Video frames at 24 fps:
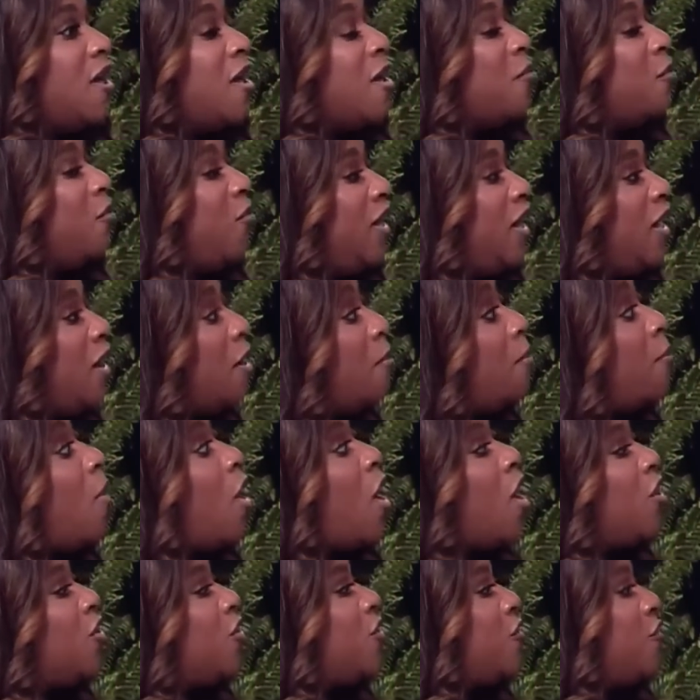being a
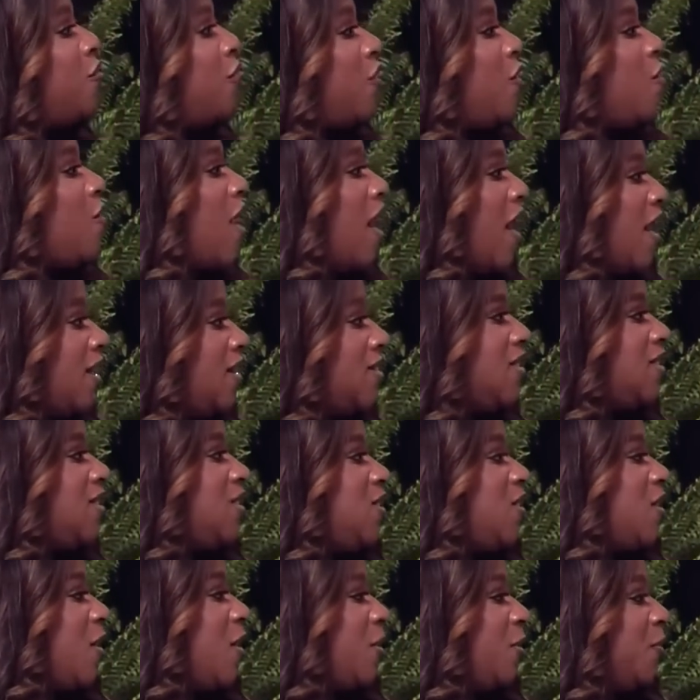martyr for Christ.
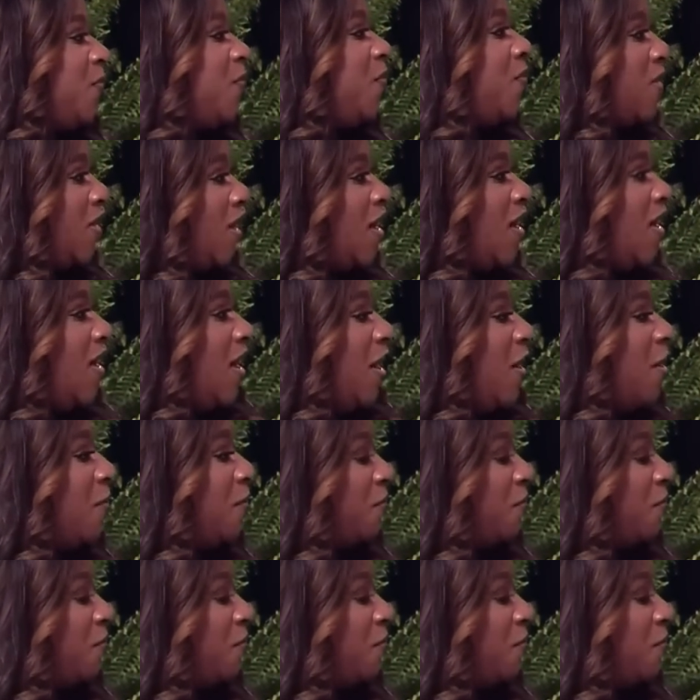So, yeah.